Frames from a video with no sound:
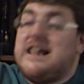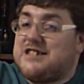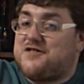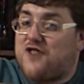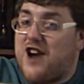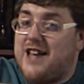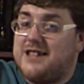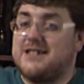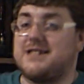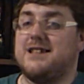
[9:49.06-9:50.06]

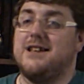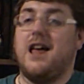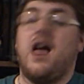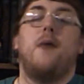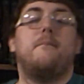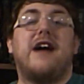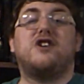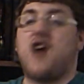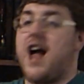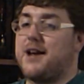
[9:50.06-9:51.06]
friends, my
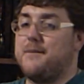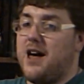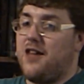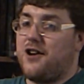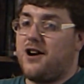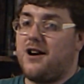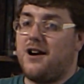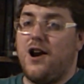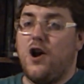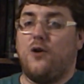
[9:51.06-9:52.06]
drag
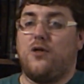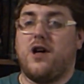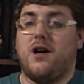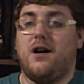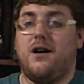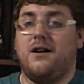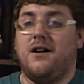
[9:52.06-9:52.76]
mother, the